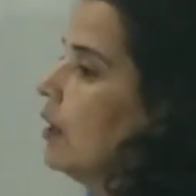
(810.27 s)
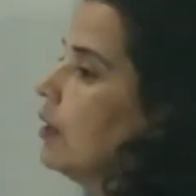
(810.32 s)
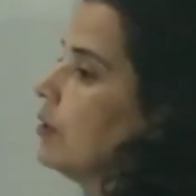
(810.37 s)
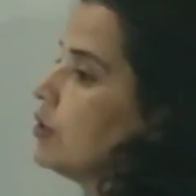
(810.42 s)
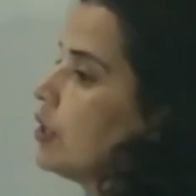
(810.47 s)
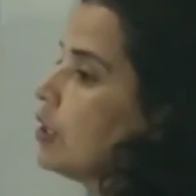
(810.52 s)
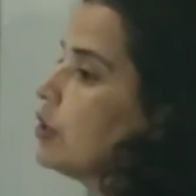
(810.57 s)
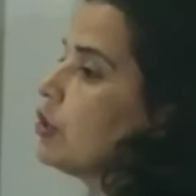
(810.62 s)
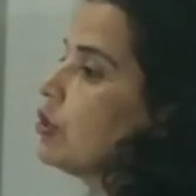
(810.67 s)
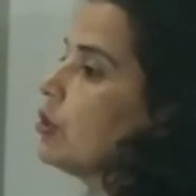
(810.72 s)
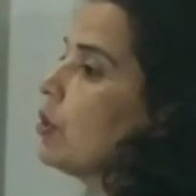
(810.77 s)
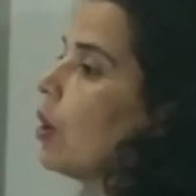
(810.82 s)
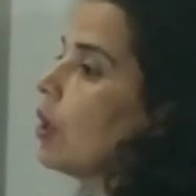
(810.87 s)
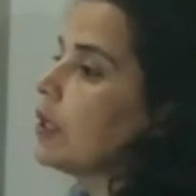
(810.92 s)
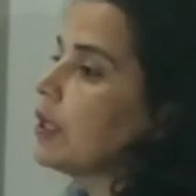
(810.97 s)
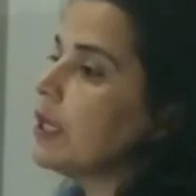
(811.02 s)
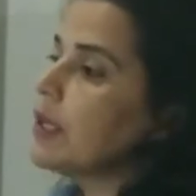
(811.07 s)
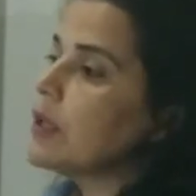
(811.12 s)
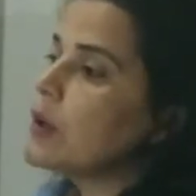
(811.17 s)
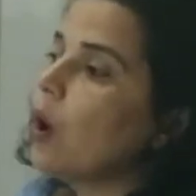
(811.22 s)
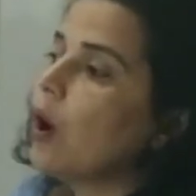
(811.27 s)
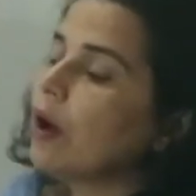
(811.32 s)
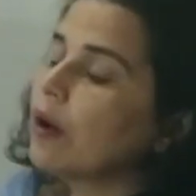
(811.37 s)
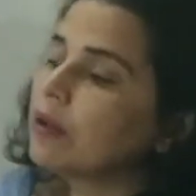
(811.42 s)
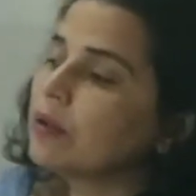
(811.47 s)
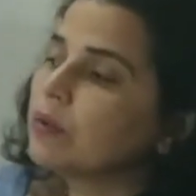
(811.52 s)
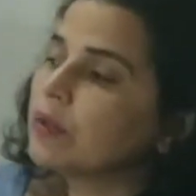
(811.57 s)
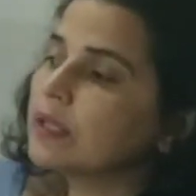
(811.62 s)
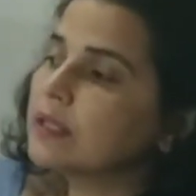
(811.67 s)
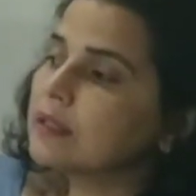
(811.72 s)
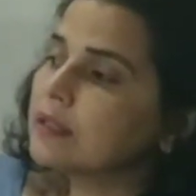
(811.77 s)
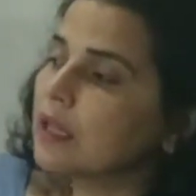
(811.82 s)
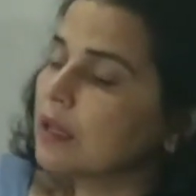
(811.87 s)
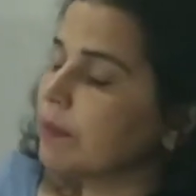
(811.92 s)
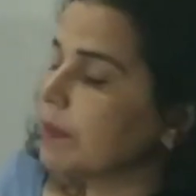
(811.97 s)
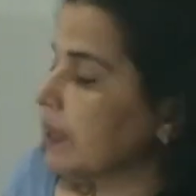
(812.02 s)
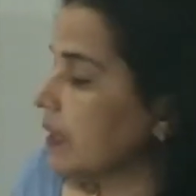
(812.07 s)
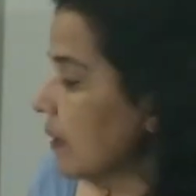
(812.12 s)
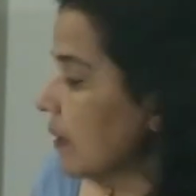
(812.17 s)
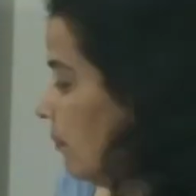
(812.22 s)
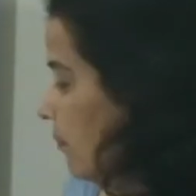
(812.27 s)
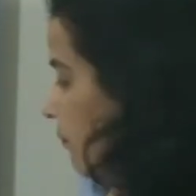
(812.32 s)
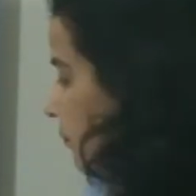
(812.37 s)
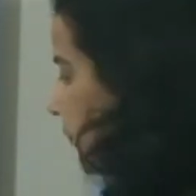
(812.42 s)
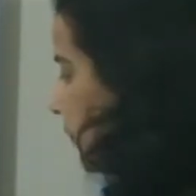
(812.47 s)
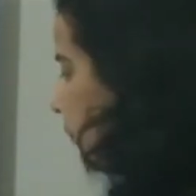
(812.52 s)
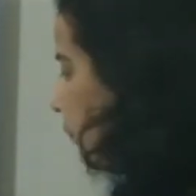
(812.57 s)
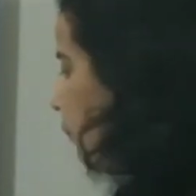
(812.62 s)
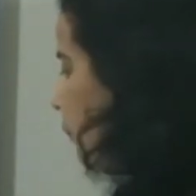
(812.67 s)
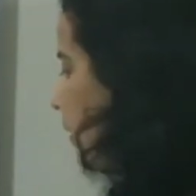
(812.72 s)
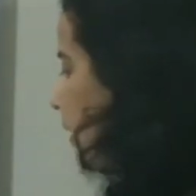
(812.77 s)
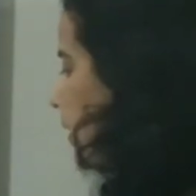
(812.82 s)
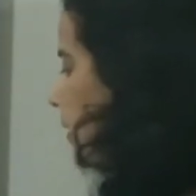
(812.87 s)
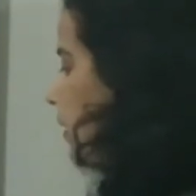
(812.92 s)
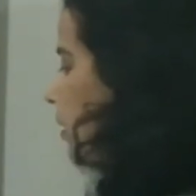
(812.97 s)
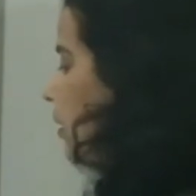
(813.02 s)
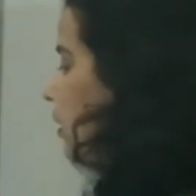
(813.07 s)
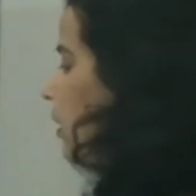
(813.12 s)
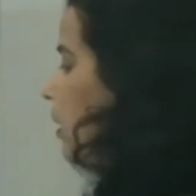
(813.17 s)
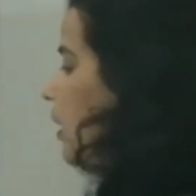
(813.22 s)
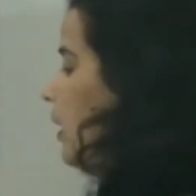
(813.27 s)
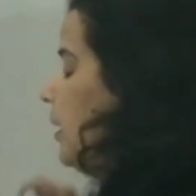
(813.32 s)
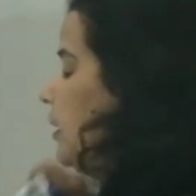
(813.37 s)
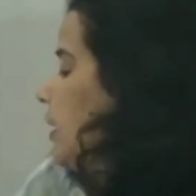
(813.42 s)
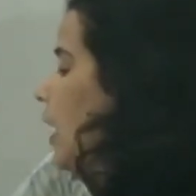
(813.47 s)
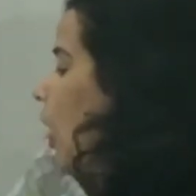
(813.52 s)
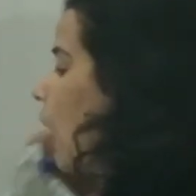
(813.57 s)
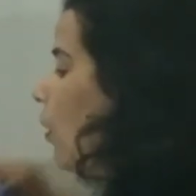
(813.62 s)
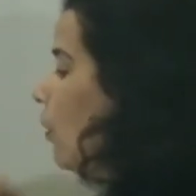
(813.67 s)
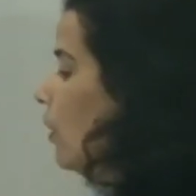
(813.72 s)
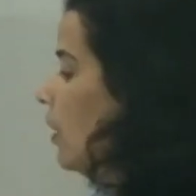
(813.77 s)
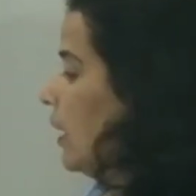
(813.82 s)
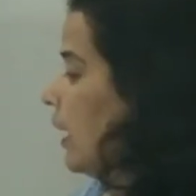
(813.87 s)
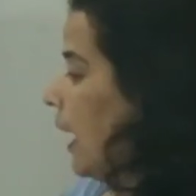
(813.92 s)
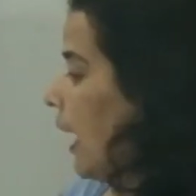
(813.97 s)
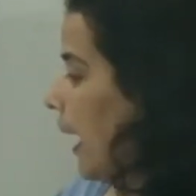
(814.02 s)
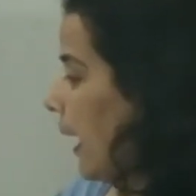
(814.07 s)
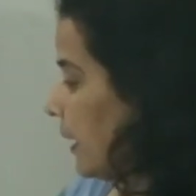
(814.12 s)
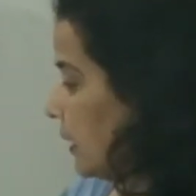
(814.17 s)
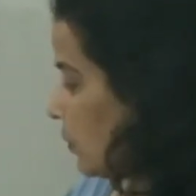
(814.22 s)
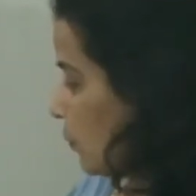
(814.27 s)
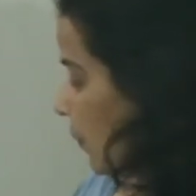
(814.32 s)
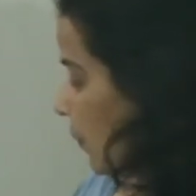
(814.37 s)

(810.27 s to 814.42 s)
deteriorating, or you can say become weak. Now, as